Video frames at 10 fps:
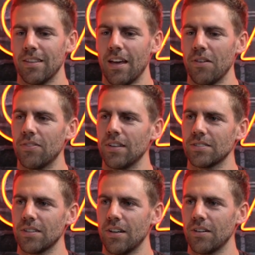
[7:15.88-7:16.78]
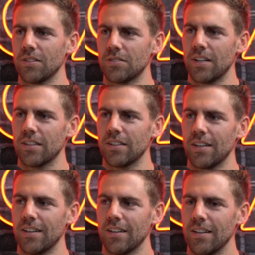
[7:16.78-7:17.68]
have things going on track
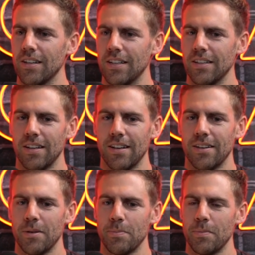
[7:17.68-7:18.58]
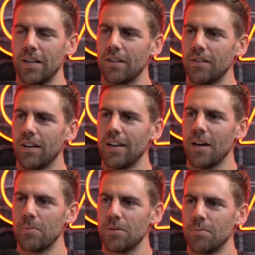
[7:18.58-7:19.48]
again, and really
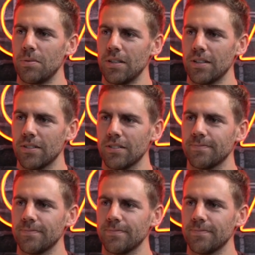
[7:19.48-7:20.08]
happy to be here.